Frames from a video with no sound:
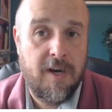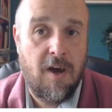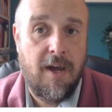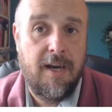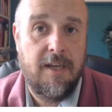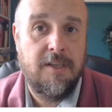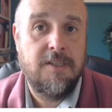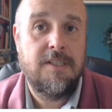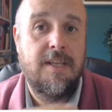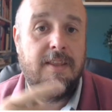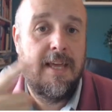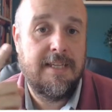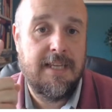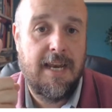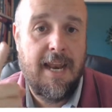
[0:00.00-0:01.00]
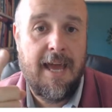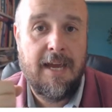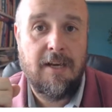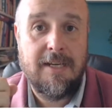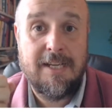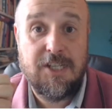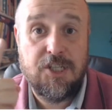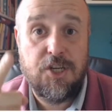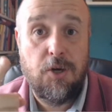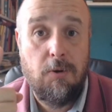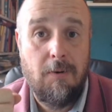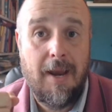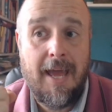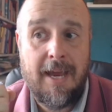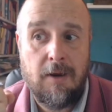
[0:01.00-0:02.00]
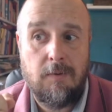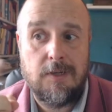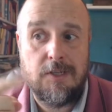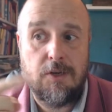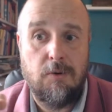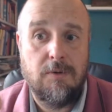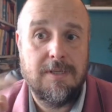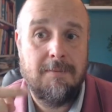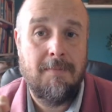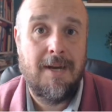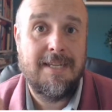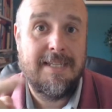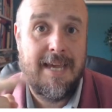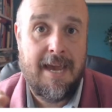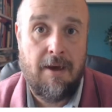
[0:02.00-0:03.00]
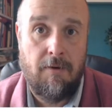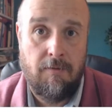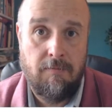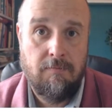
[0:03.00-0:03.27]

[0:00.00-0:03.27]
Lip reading: Ireland. There's 2 language schools in my town.